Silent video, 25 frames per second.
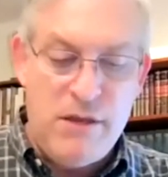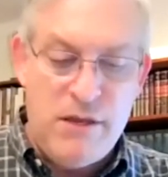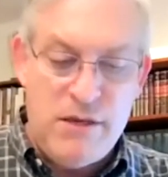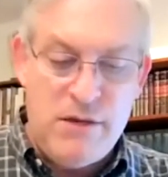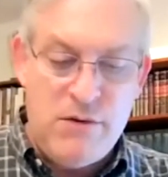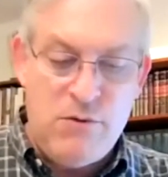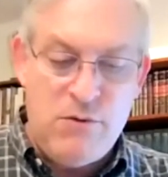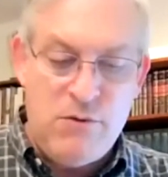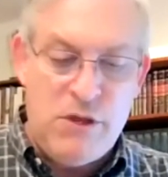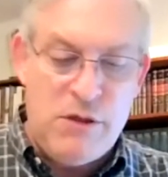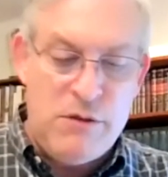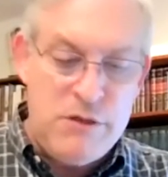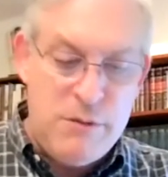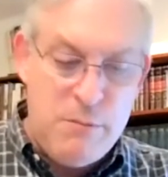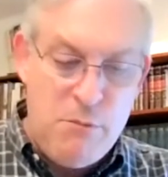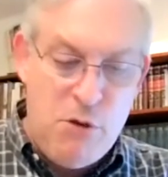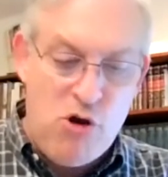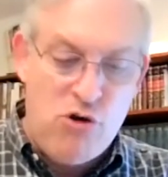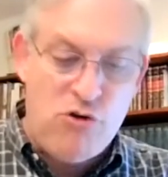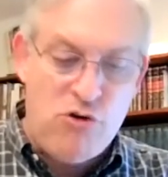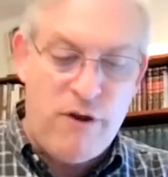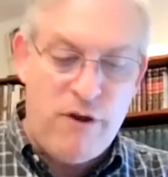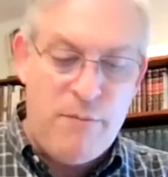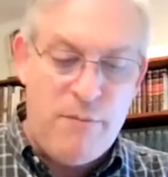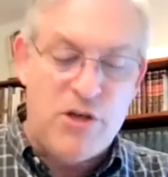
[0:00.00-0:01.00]
the the,
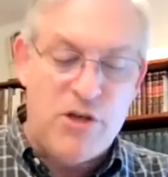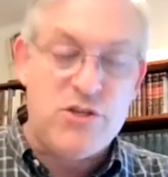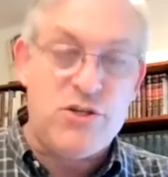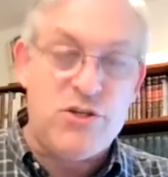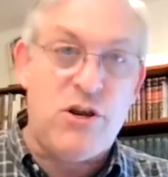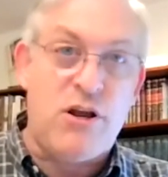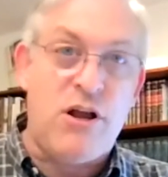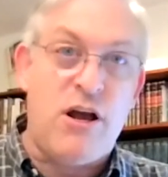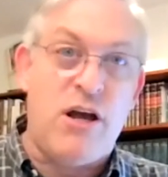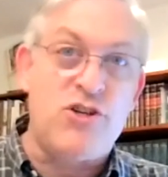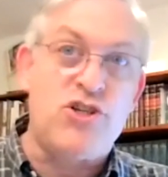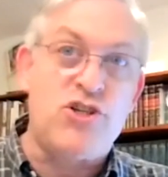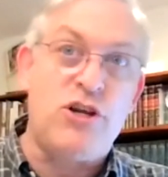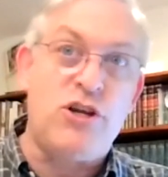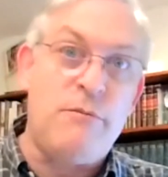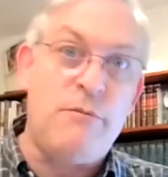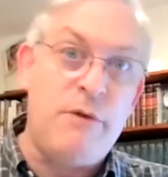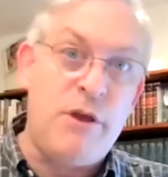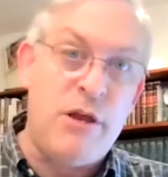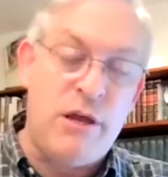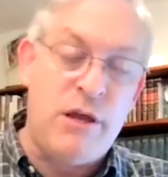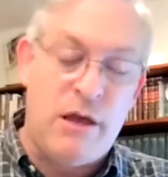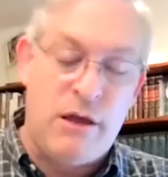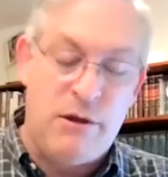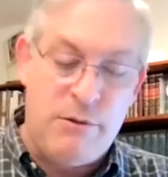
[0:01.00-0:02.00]
the mochre basar
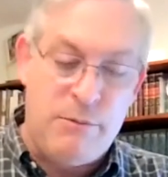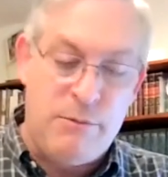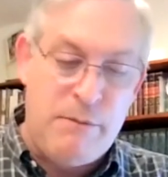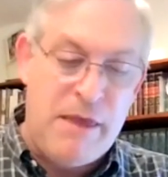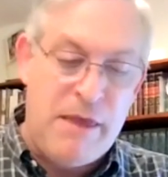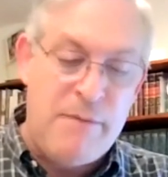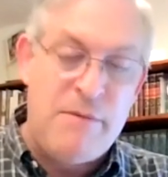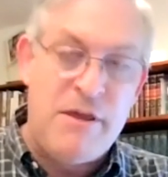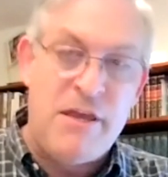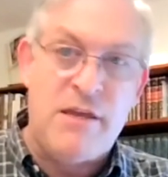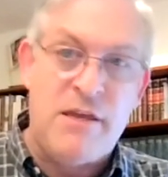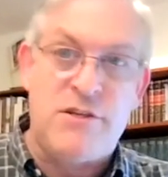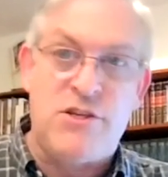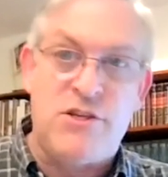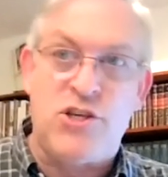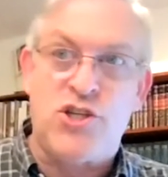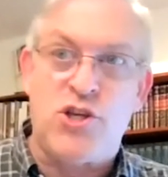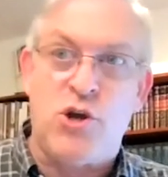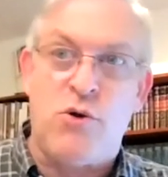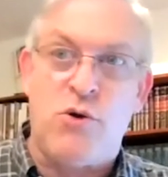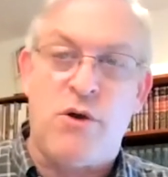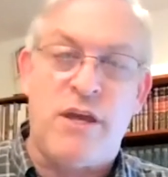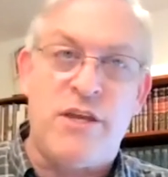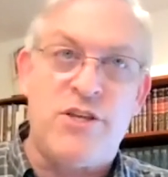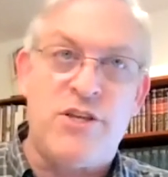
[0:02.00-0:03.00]
kasher, uh, maybe
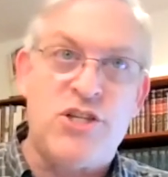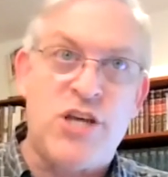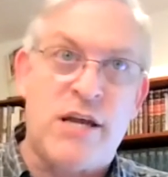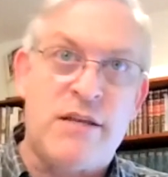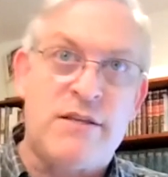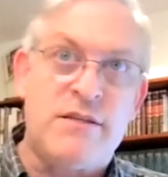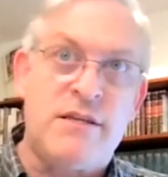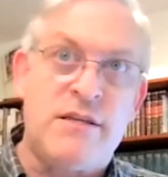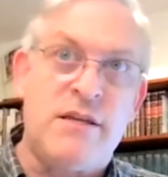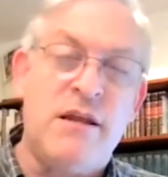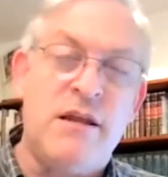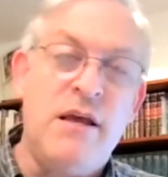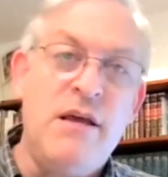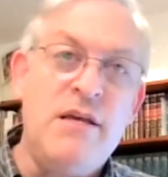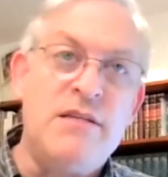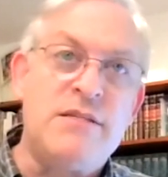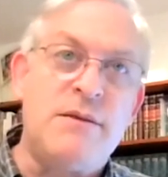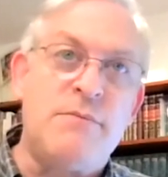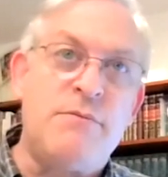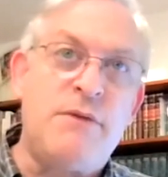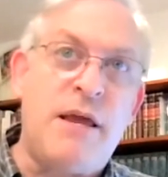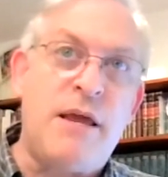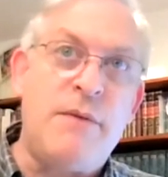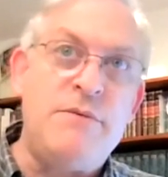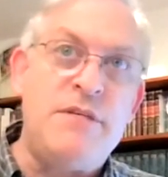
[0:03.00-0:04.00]
the shochet checked it,
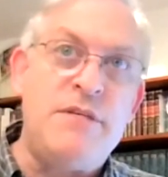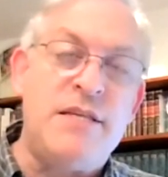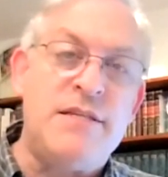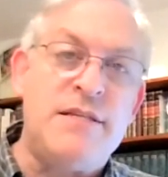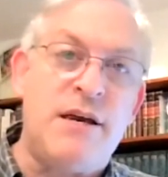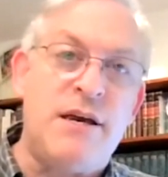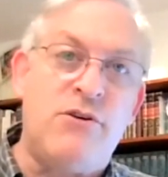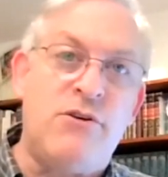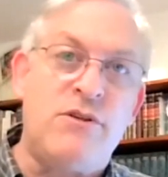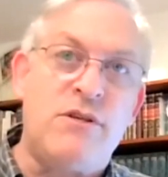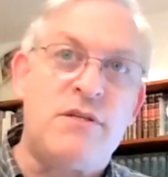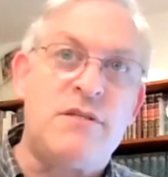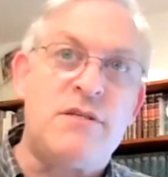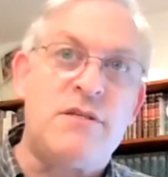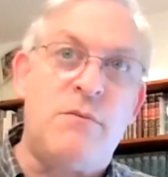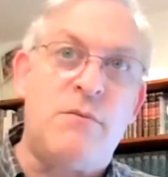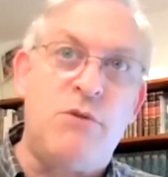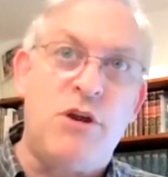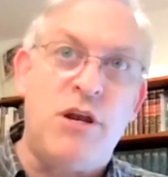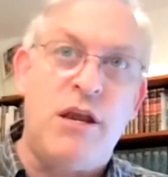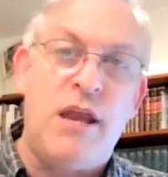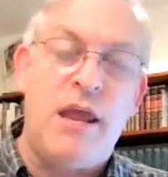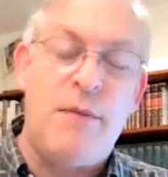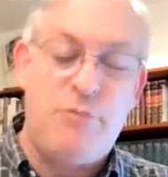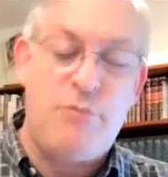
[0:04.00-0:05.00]
sometimes he'd sell it to
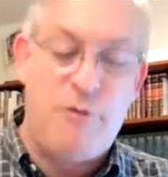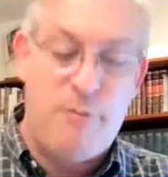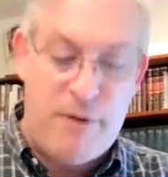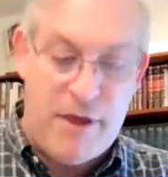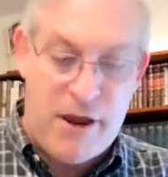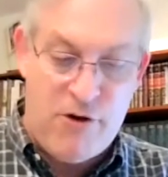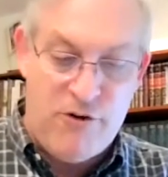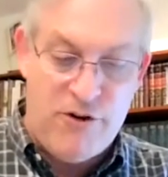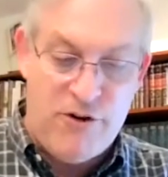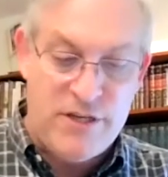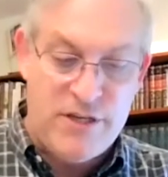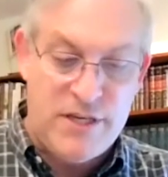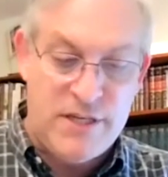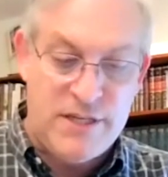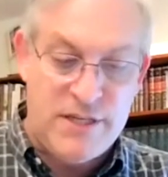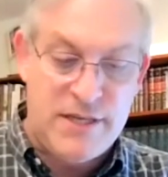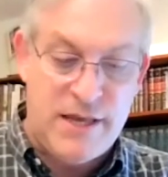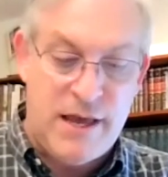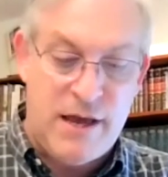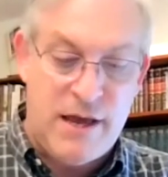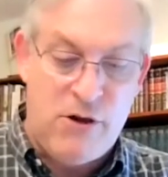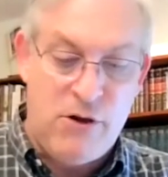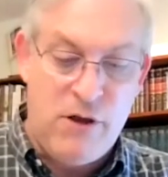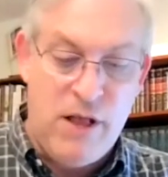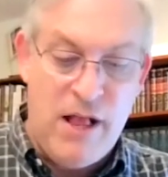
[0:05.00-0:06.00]
someone and they prepare it to
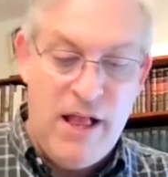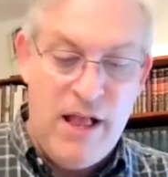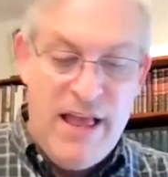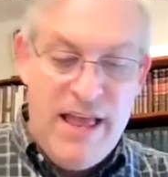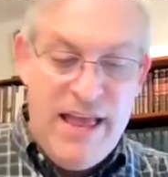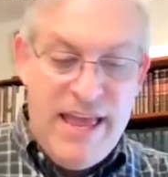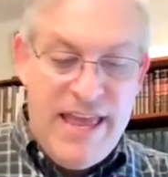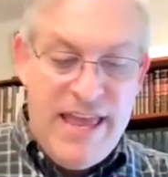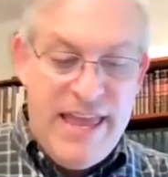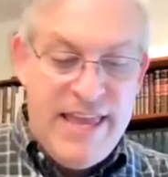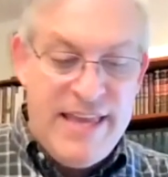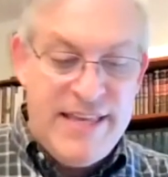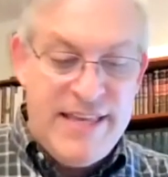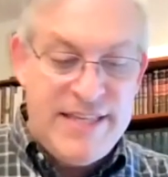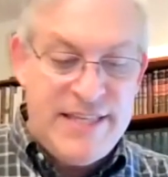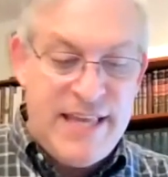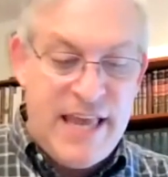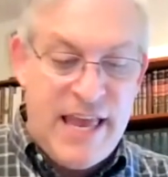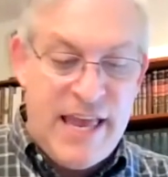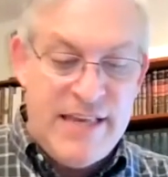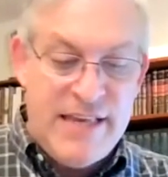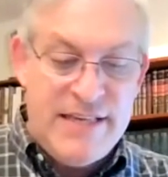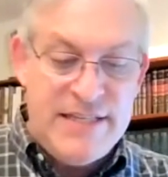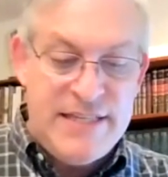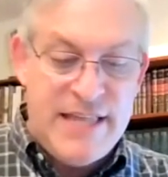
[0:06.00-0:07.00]
sell. He
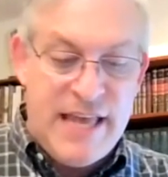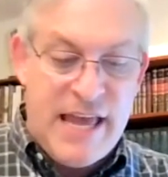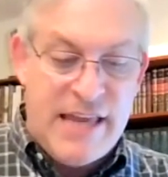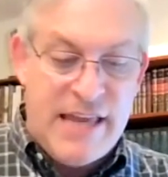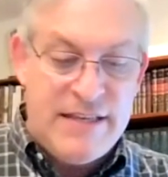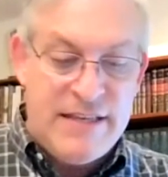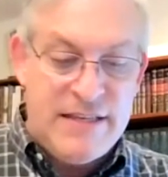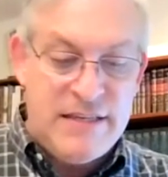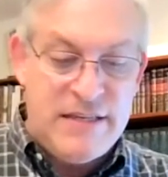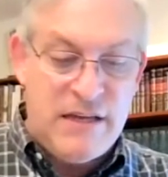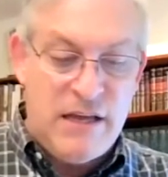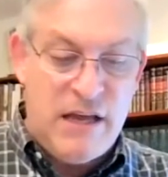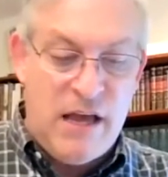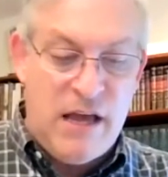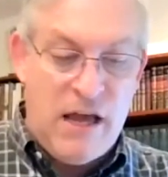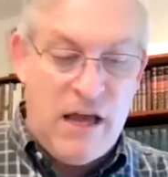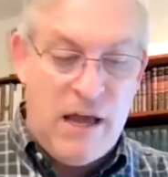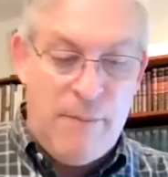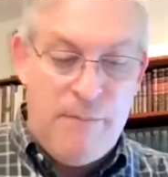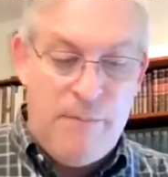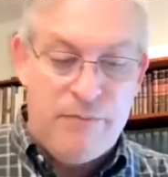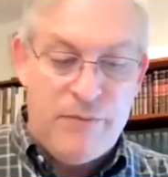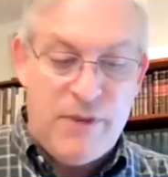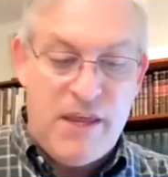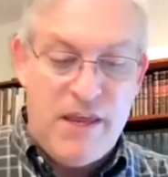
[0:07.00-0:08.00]
says that
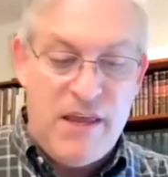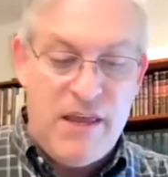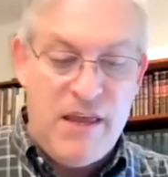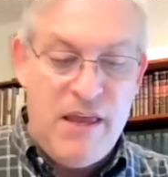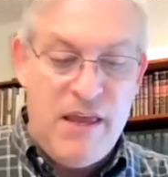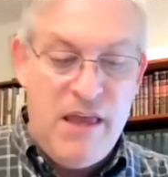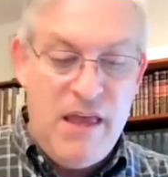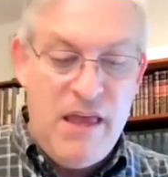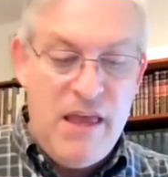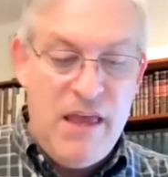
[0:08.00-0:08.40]
um,